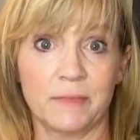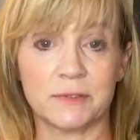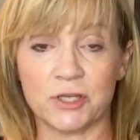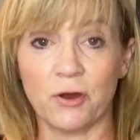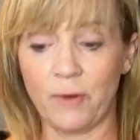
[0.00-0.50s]

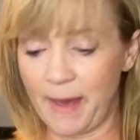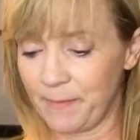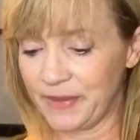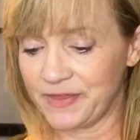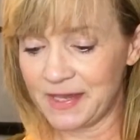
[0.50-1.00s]
So,
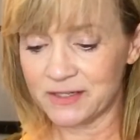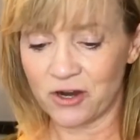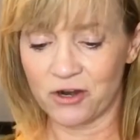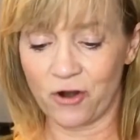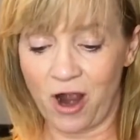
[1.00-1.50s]
but these
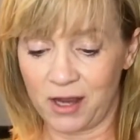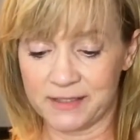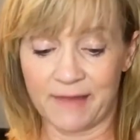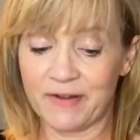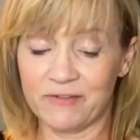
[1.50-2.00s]
are Crocs.
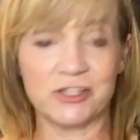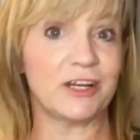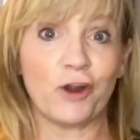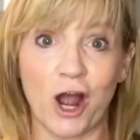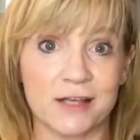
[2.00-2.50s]
I've never seen
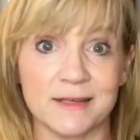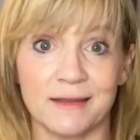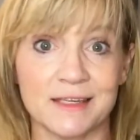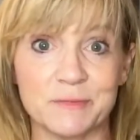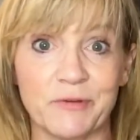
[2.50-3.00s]
Crocs like
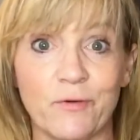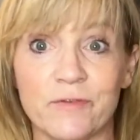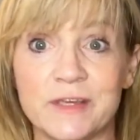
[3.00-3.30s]
this before.